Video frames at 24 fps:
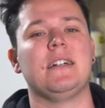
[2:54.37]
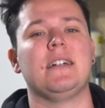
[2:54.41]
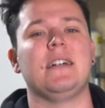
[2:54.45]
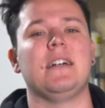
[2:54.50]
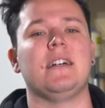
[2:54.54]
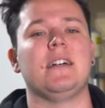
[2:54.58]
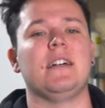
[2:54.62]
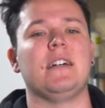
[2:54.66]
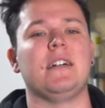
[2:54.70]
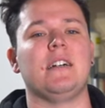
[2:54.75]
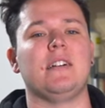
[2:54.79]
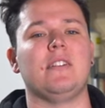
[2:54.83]

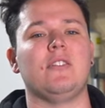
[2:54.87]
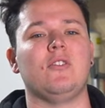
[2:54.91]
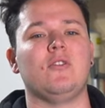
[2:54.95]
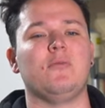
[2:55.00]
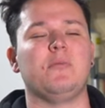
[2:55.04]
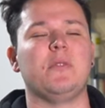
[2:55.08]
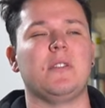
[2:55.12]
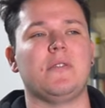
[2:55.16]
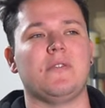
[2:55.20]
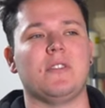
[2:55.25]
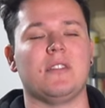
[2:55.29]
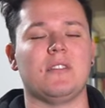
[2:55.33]
uh, a
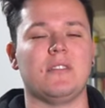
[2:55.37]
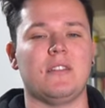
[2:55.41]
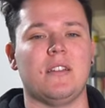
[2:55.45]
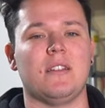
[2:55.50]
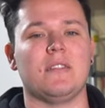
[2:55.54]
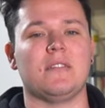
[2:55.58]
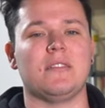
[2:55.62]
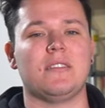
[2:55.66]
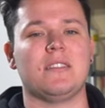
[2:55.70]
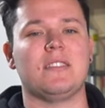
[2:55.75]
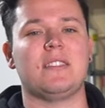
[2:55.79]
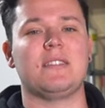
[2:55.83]
bit of a,
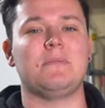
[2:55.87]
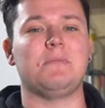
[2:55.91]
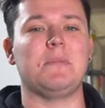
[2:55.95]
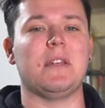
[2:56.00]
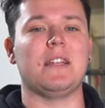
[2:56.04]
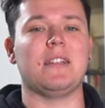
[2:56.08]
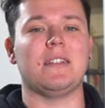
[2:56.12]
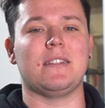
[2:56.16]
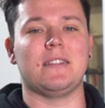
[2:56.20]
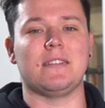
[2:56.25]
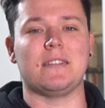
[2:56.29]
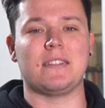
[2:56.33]
a
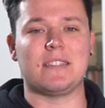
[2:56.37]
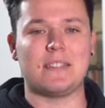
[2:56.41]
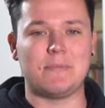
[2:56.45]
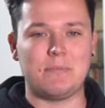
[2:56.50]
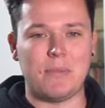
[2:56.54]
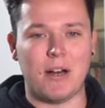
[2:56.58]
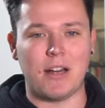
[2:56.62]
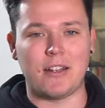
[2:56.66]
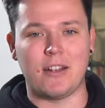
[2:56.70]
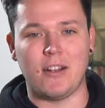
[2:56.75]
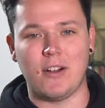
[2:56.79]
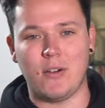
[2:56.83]
spit and
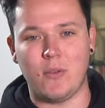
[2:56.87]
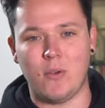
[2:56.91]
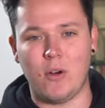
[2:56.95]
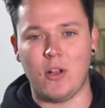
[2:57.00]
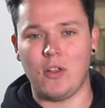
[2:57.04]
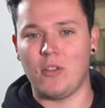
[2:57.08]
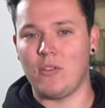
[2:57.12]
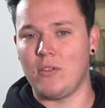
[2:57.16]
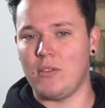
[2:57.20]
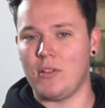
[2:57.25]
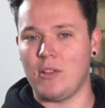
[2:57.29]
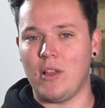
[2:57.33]
sputter
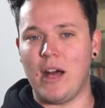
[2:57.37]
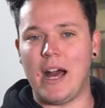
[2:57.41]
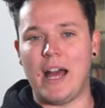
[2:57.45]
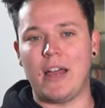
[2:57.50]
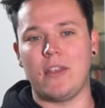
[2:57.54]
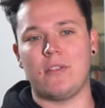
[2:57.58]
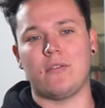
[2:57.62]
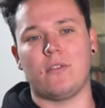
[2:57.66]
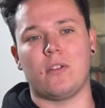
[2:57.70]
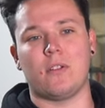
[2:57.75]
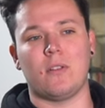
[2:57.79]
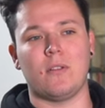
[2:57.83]
on wide
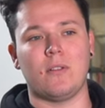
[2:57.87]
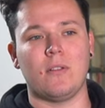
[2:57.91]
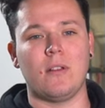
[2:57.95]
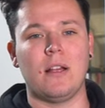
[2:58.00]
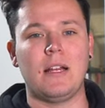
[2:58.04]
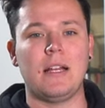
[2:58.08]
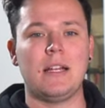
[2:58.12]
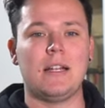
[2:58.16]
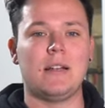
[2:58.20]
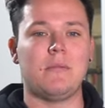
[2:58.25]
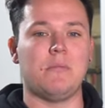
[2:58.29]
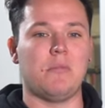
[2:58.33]
throttle,
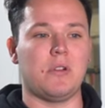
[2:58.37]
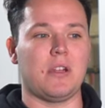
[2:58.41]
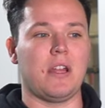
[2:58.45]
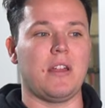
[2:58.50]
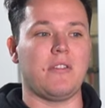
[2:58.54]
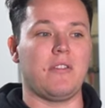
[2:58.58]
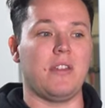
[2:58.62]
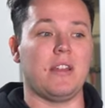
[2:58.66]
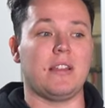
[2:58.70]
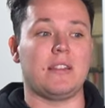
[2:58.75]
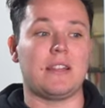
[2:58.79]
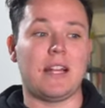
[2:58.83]
but I
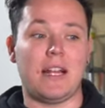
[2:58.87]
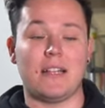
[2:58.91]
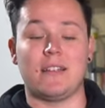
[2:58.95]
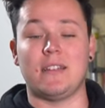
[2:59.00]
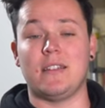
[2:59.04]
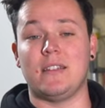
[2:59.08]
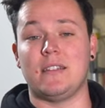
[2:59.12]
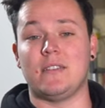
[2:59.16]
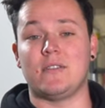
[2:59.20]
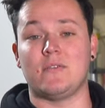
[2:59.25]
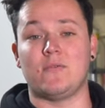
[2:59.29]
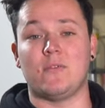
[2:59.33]
think
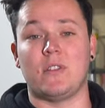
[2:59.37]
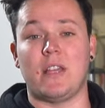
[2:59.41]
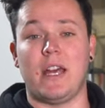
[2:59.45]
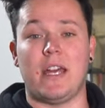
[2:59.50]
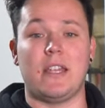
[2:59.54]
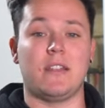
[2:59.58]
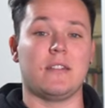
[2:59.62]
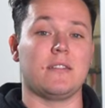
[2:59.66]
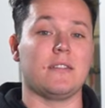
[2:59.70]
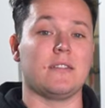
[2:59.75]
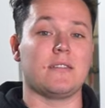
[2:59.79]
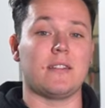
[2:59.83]
that is
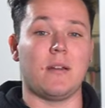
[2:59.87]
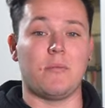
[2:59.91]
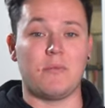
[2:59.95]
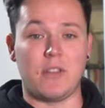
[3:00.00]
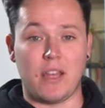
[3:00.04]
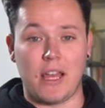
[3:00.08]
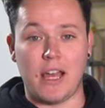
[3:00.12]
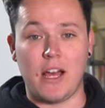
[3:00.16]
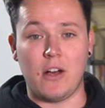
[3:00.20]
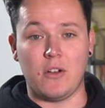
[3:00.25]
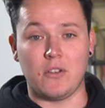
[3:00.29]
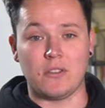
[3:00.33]
related to
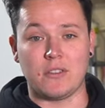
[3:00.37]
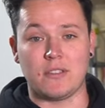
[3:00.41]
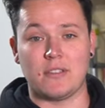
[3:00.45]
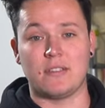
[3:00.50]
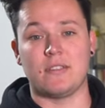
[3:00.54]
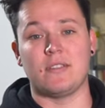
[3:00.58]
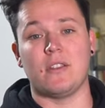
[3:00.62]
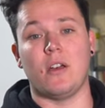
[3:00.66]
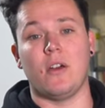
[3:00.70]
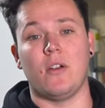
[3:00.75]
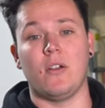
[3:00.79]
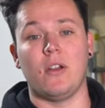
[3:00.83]
something else.
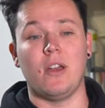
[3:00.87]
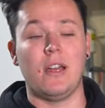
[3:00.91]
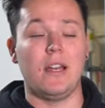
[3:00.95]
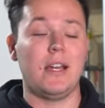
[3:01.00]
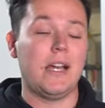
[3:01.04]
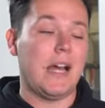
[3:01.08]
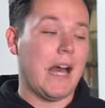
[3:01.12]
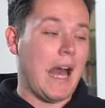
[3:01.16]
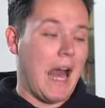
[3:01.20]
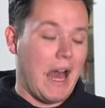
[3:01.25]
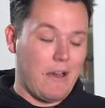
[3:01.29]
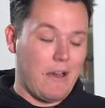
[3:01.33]
So I